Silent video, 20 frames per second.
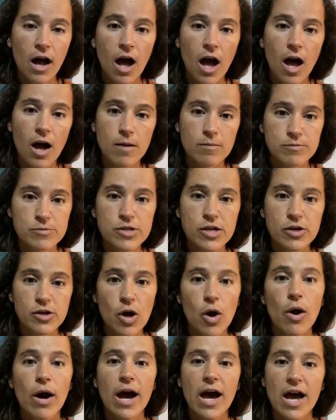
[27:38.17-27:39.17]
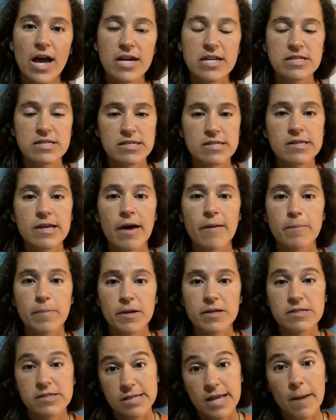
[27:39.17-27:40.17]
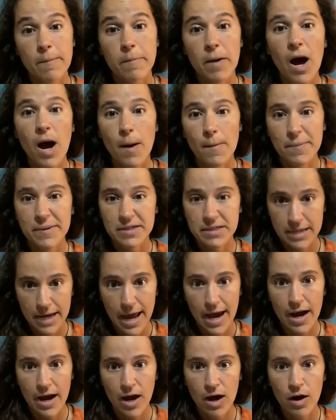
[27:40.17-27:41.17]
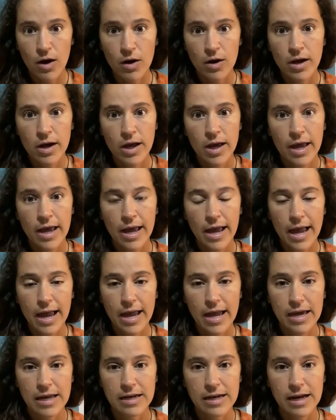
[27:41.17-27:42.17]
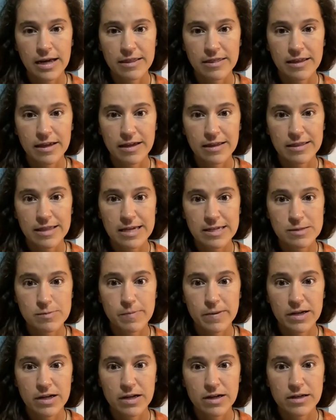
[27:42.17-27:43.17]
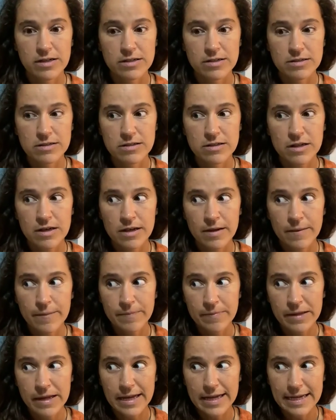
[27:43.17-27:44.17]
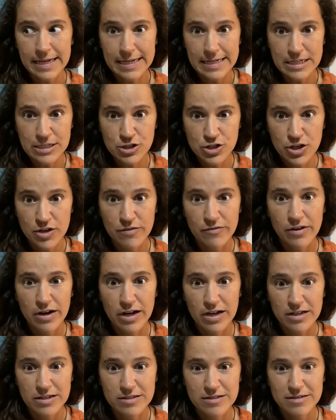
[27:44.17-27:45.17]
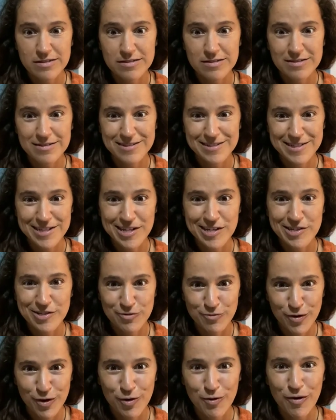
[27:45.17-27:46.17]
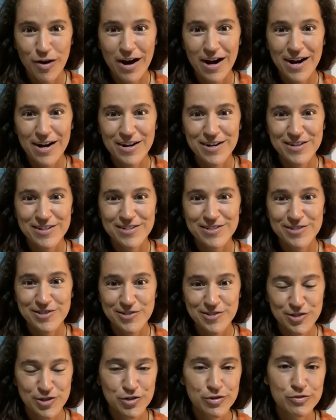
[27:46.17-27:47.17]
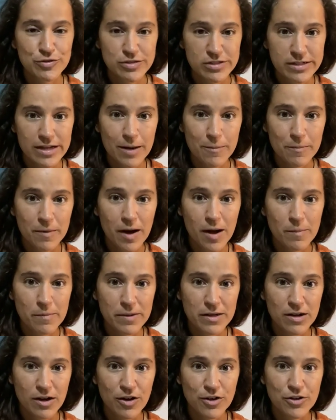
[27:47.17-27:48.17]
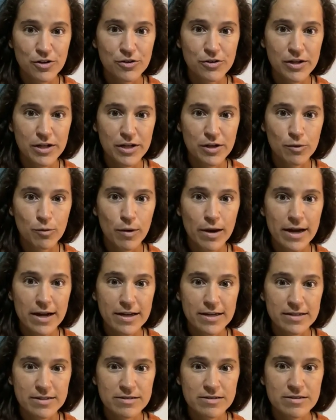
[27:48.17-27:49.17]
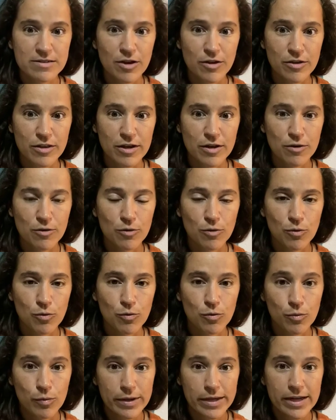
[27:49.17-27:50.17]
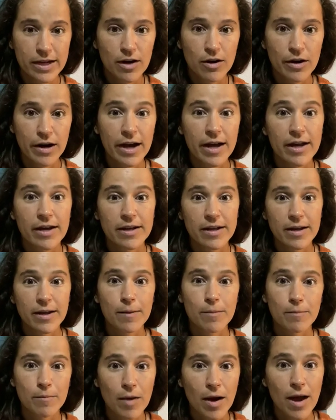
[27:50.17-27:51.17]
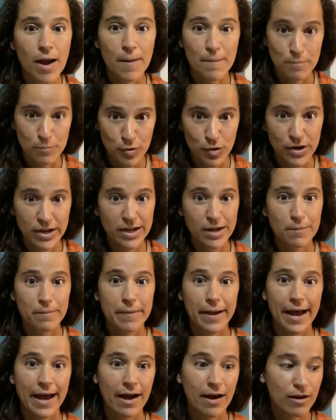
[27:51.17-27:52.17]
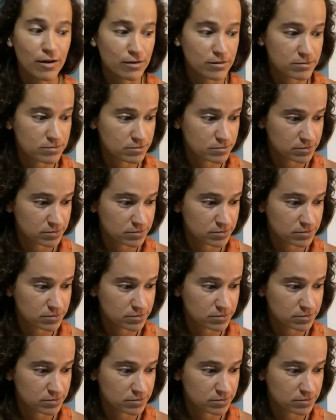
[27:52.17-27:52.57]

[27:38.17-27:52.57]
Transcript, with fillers: um, to go ahead and step, step up now and I think that's because each of us is required to step up in our unique ways so that we go ahead and, and bring about